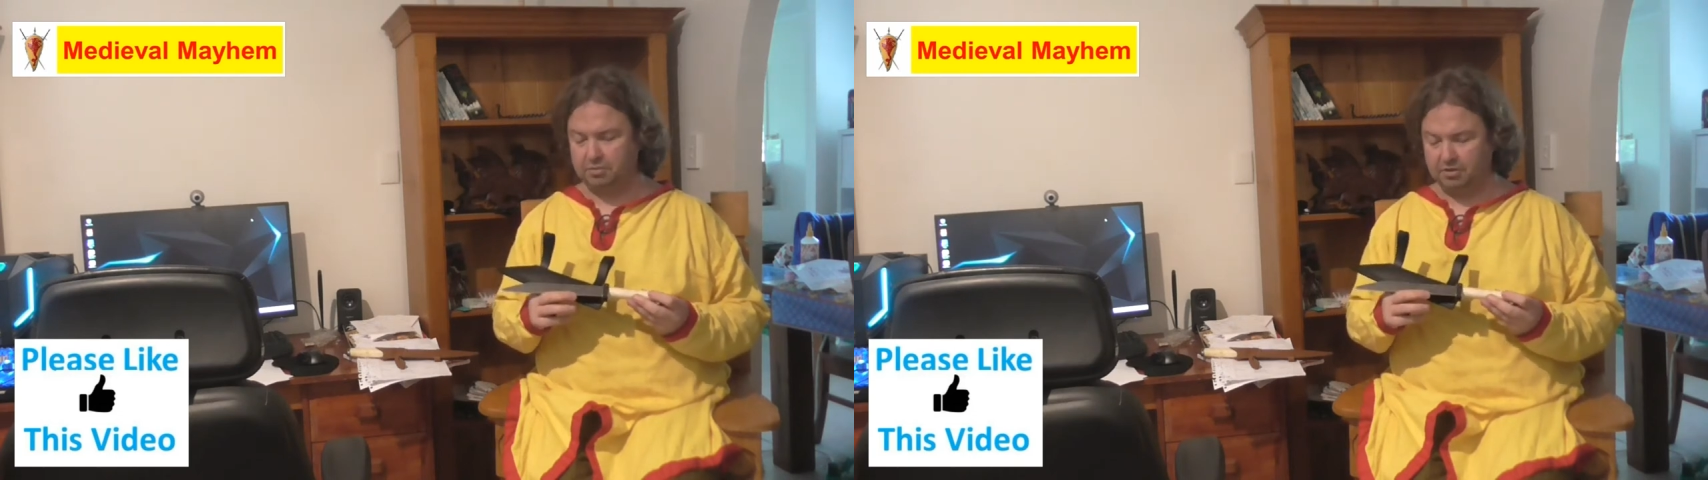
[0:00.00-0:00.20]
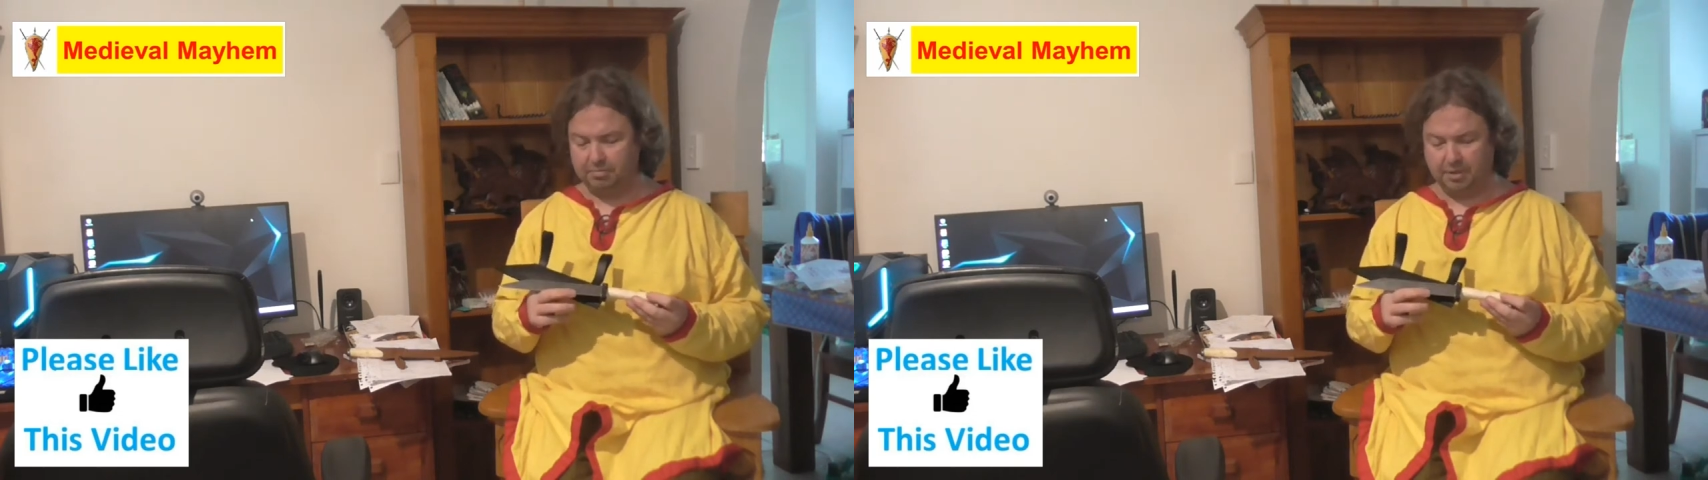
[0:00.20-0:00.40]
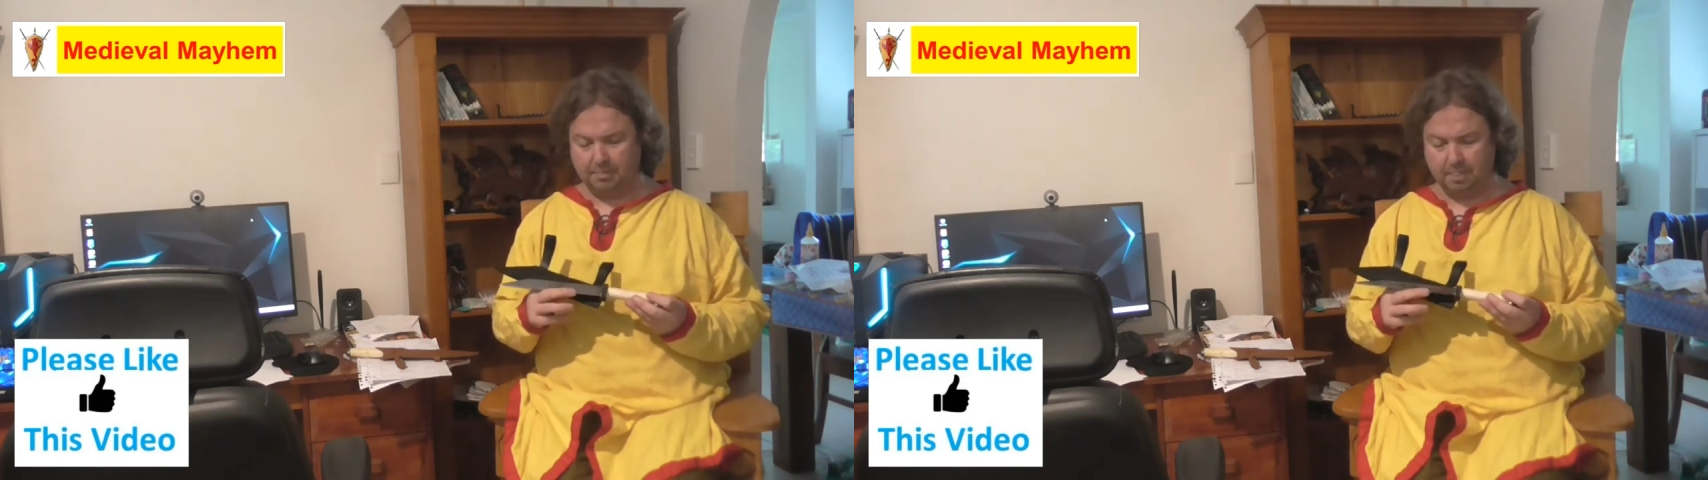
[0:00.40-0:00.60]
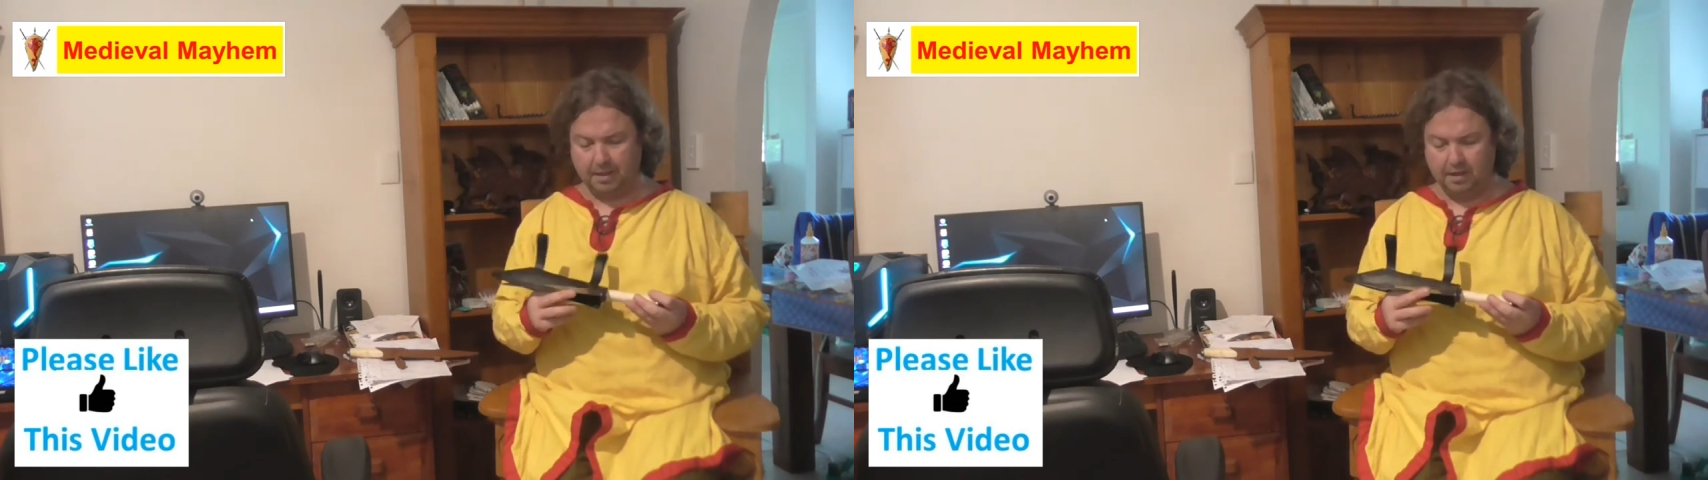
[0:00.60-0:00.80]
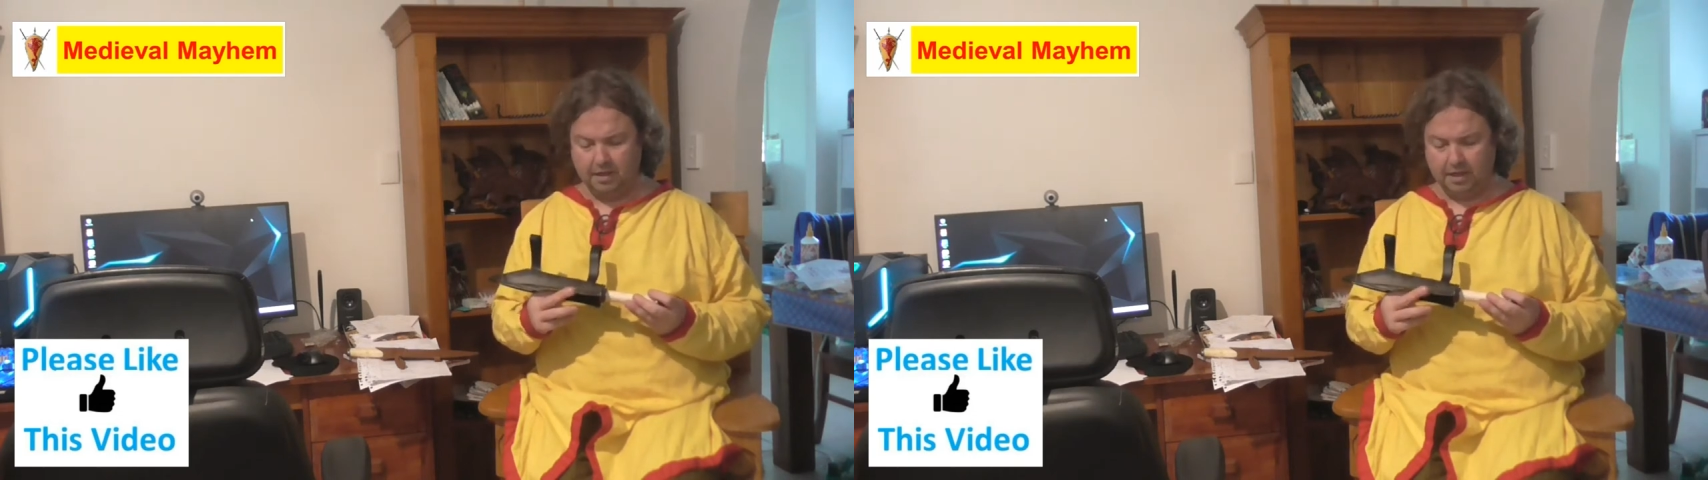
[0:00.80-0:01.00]
would have been
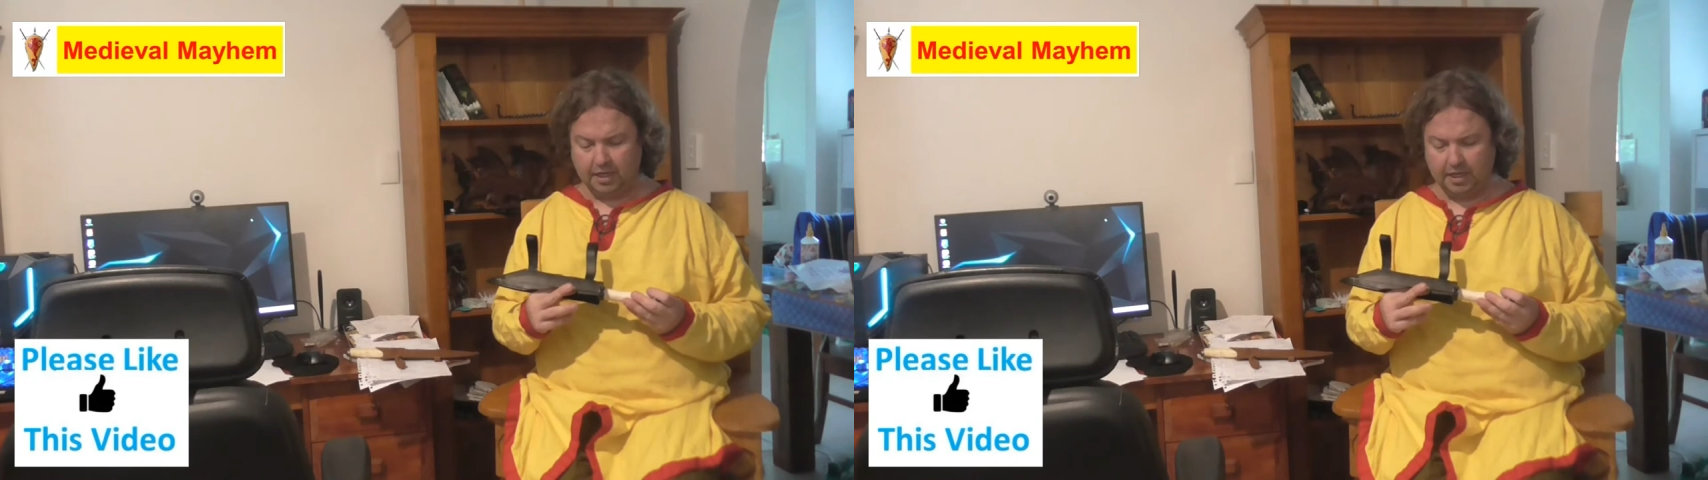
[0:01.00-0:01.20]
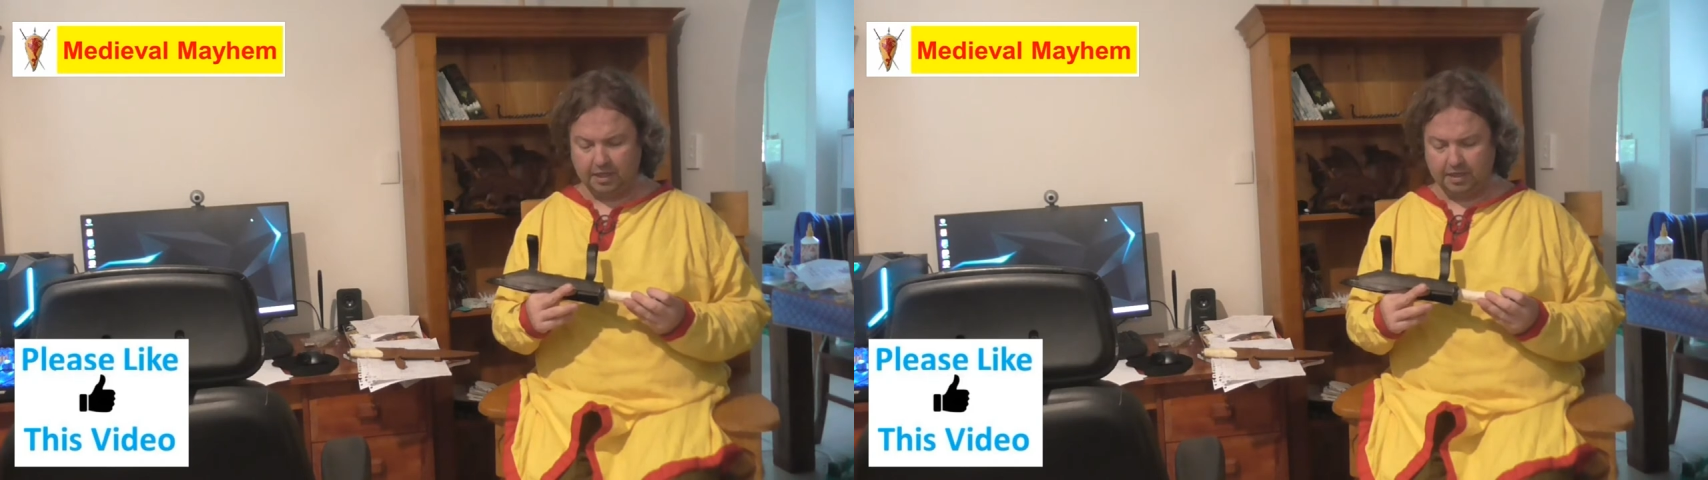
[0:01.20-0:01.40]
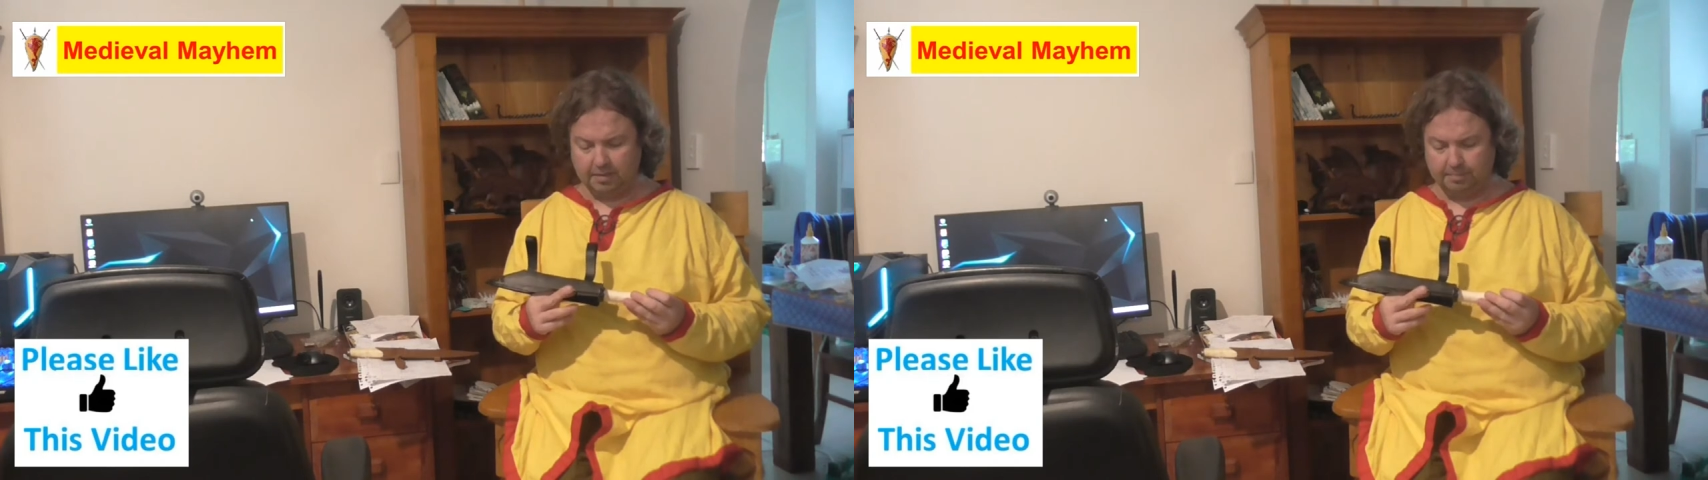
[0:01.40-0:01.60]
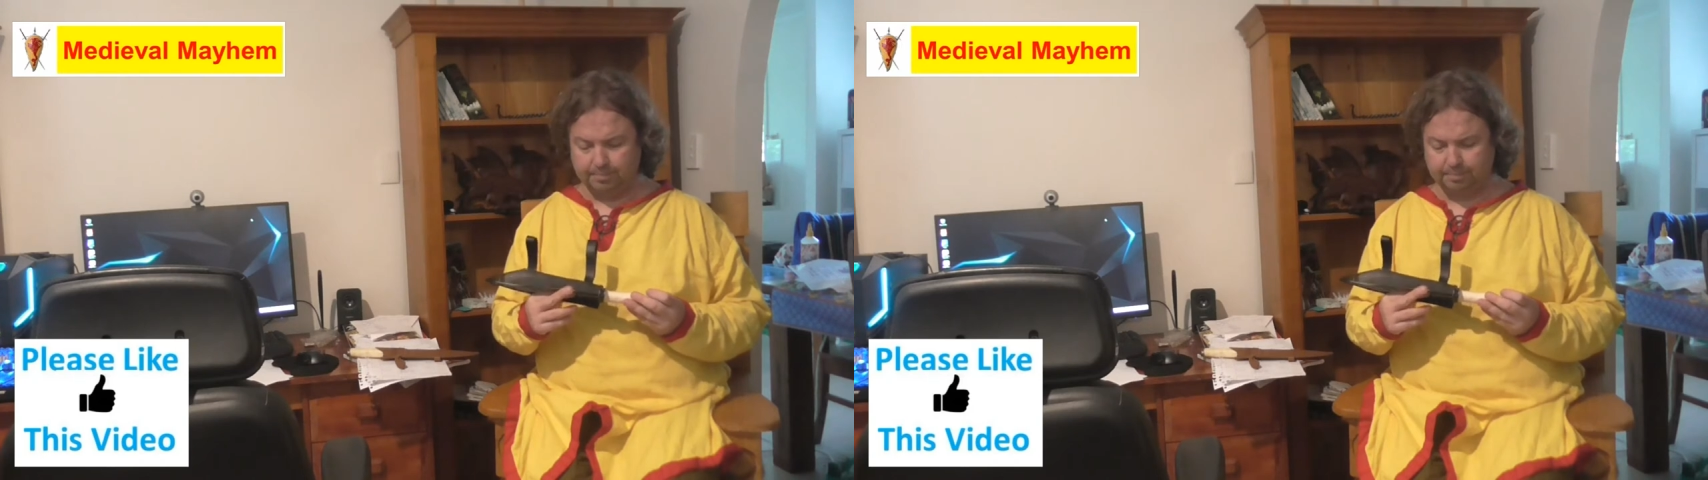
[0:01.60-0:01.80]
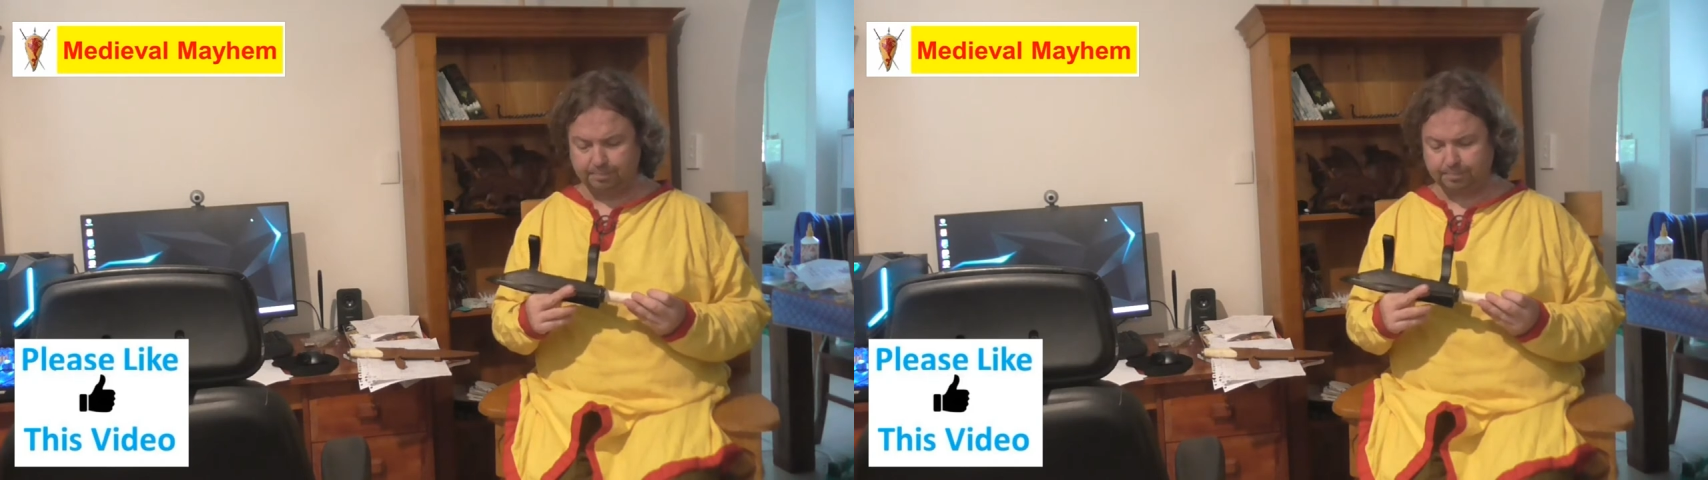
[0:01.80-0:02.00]
a, um,